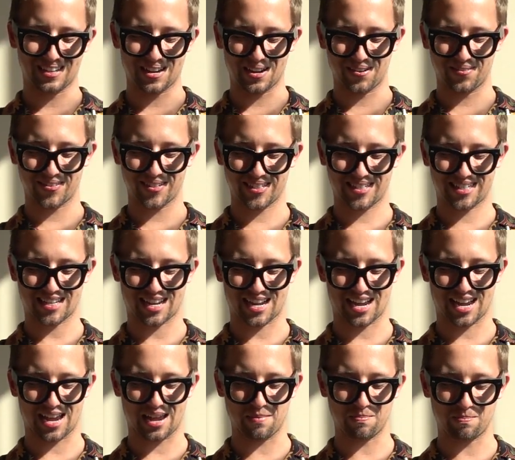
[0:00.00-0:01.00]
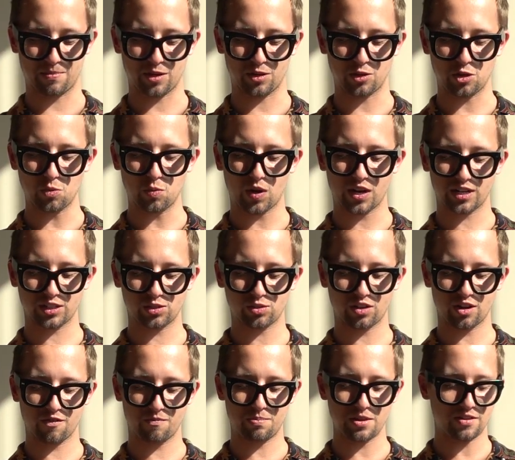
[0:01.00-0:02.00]
over time, but you want to
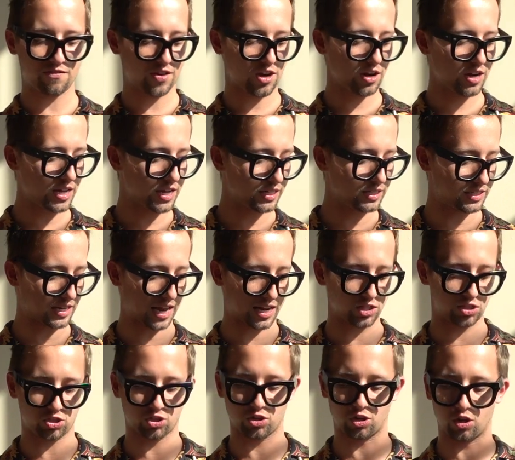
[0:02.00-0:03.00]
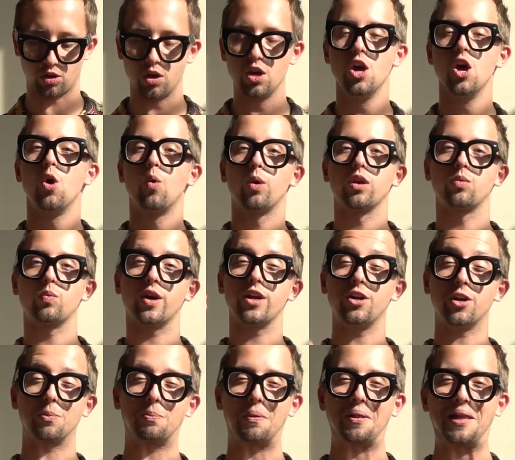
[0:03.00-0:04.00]
sort of be very intentional with where
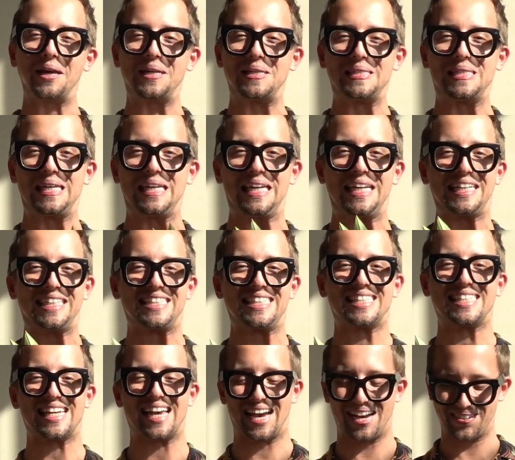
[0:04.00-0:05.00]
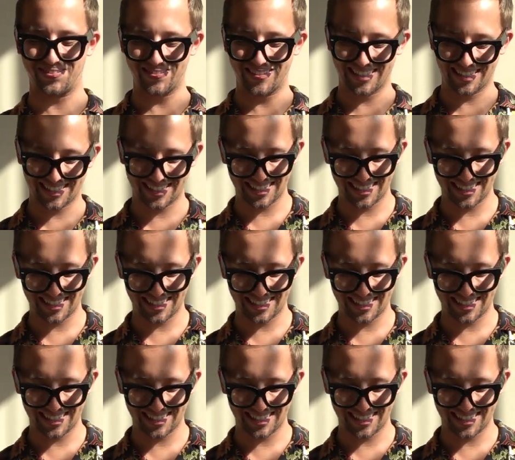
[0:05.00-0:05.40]
you're placing each stem.